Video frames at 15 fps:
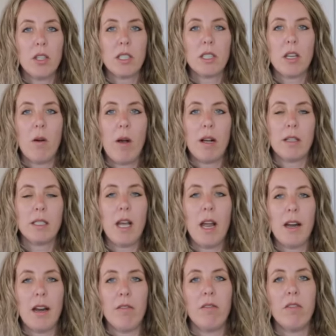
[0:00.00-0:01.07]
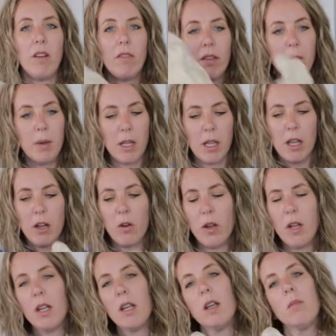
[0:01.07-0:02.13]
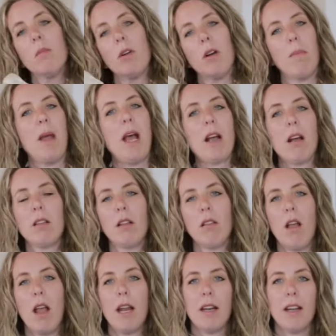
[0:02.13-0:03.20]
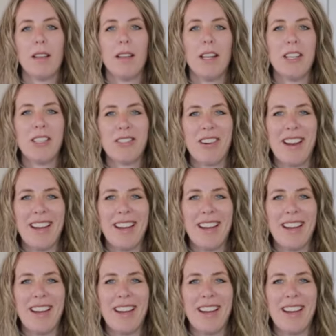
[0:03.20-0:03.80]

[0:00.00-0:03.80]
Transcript: and just go outside and fluff the pillow, put it back on the line and let it